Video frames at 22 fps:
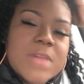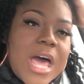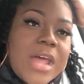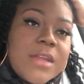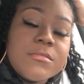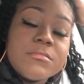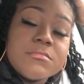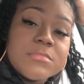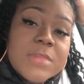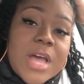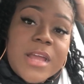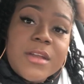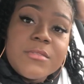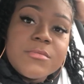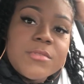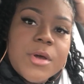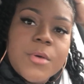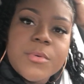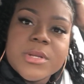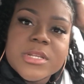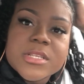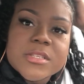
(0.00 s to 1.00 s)
I
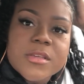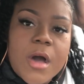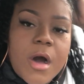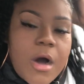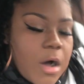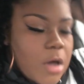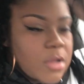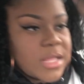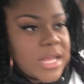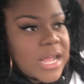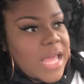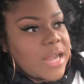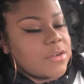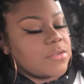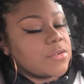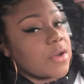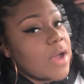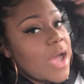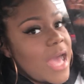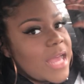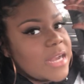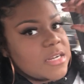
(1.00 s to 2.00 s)
don't know what it's called. Like, I
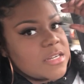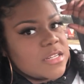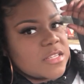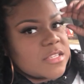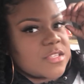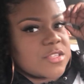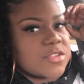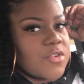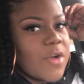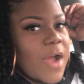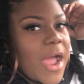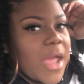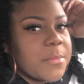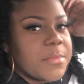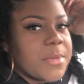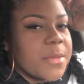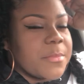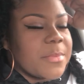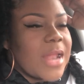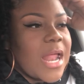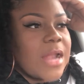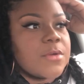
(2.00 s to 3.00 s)
don't know how to
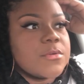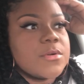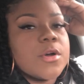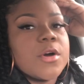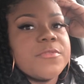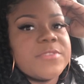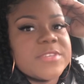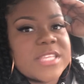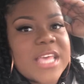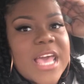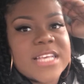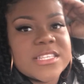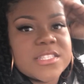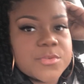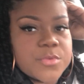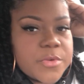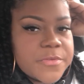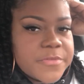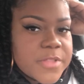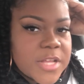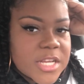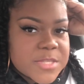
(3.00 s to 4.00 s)
describe it, but I don't know if it's
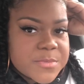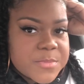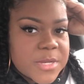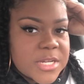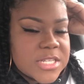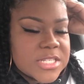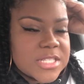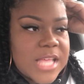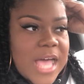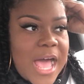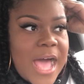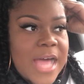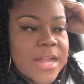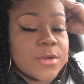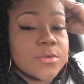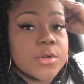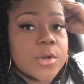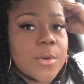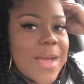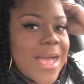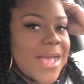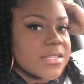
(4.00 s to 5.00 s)
acid reflux because I
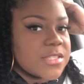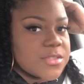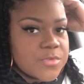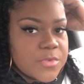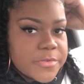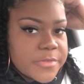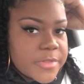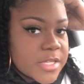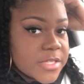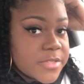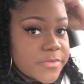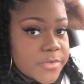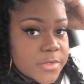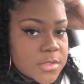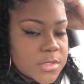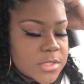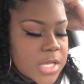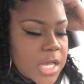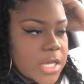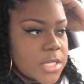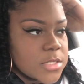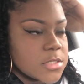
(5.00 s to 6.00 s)
don't know what acid reflux
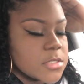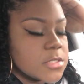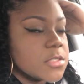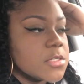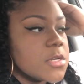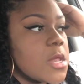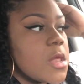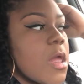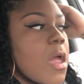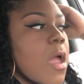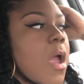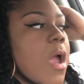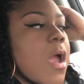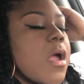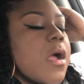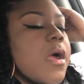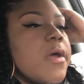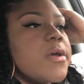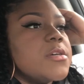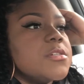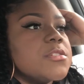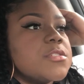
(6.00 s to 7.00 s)
feels like.
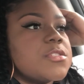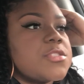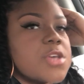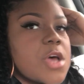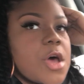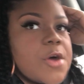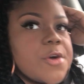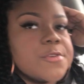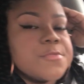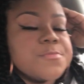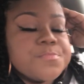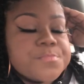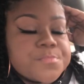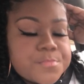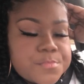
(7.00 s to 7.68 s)
So